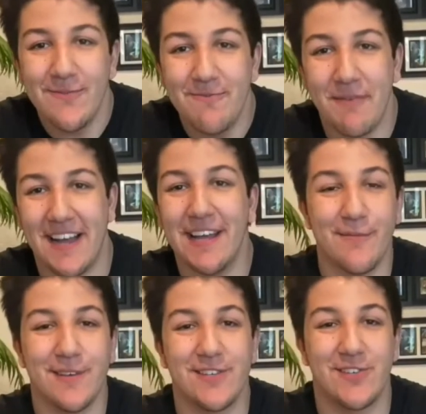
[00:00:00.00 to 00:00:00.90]
my
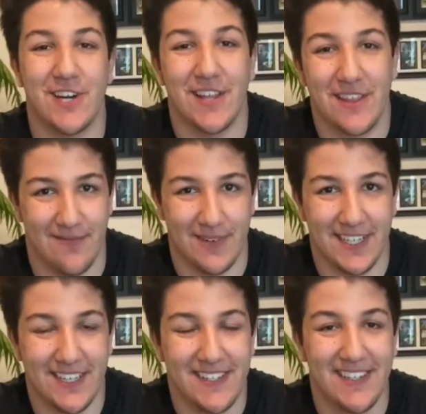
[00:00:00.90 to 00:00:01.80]
name is Jonathan
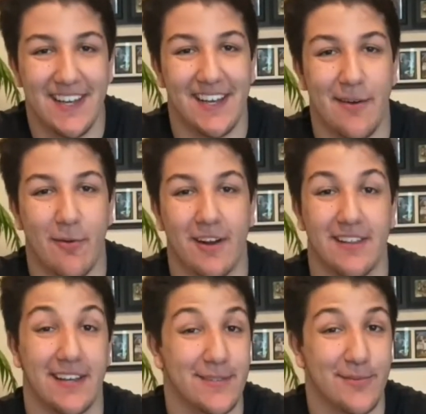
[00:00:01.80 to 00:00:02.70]
Batista and I work at
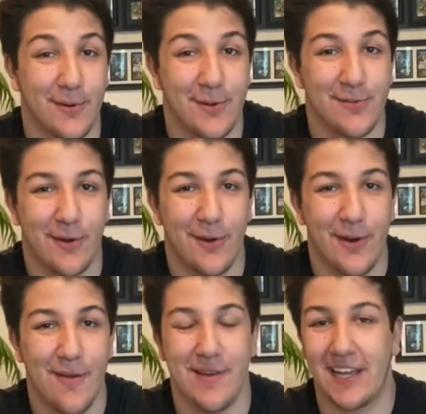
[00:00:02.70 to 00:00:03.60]
the Explorers
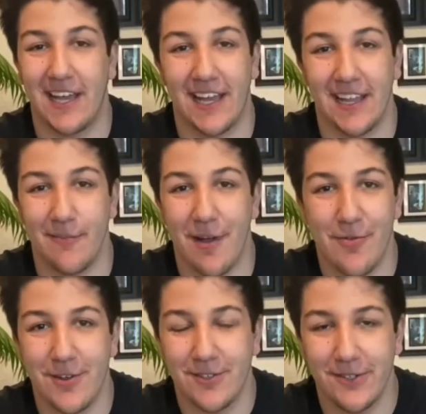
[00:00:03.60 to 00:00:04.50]
program at King
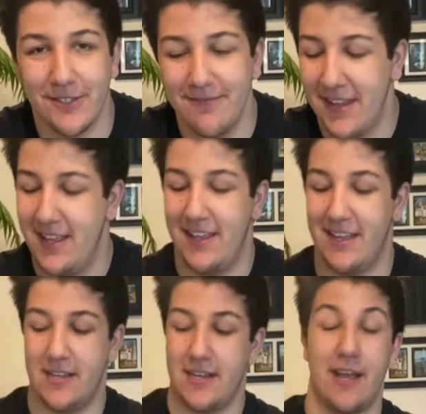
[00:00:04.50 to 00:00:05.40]
Elementary School.
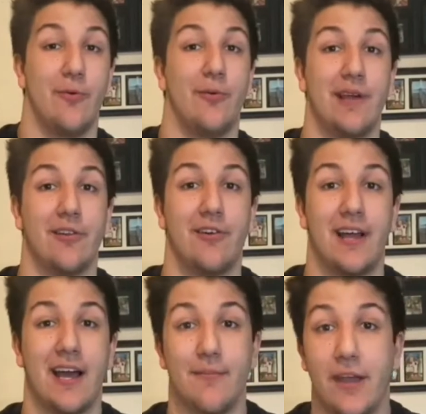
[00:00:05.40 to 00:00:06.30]
And today we'll be
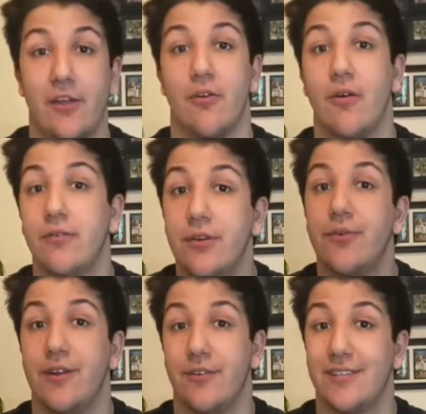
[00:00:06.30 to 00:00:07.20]
learning how to make your own
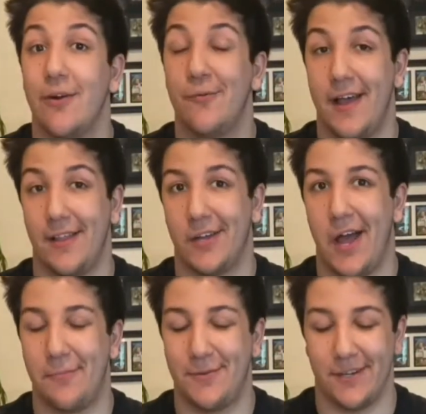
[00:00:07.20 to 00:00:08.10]
do-it-yourself
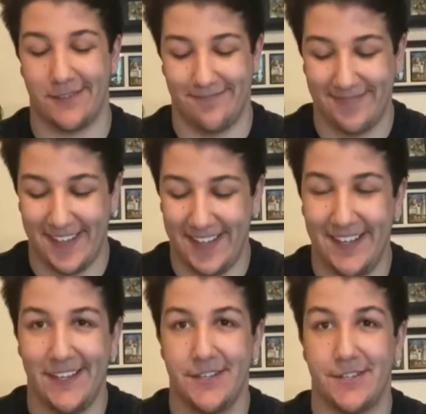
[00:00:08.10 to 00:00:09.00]
helicopter.
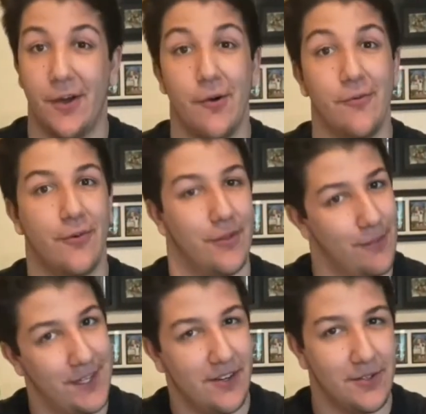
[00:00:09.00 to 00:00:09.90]
So for the
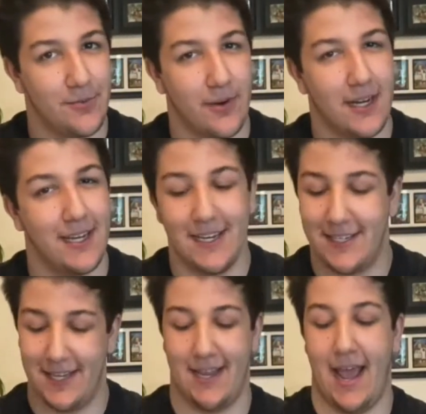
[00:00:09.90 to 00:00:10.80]
materials we're going to need
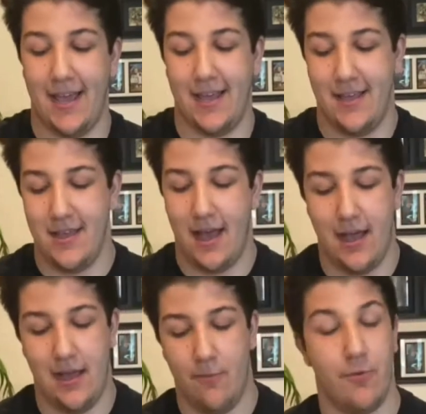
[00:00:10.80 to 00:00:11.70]
today,
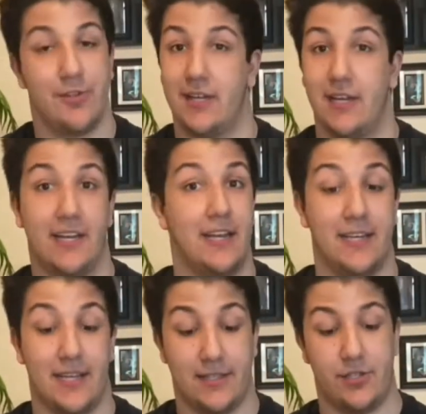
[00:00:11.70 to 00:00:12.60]
we're just going to need
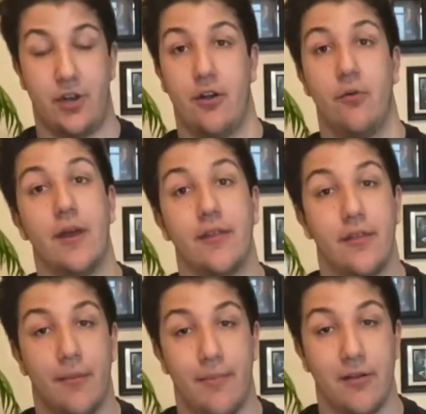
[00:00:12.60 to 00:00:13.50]
to get started with
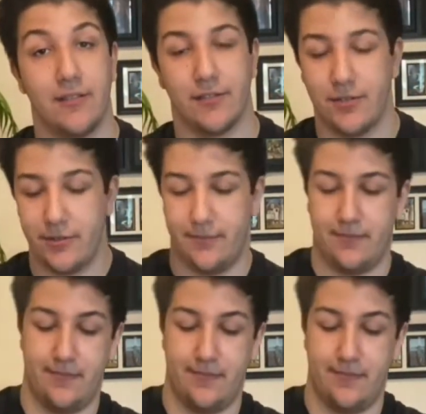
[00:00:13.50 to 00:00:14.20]
a pair of scissors,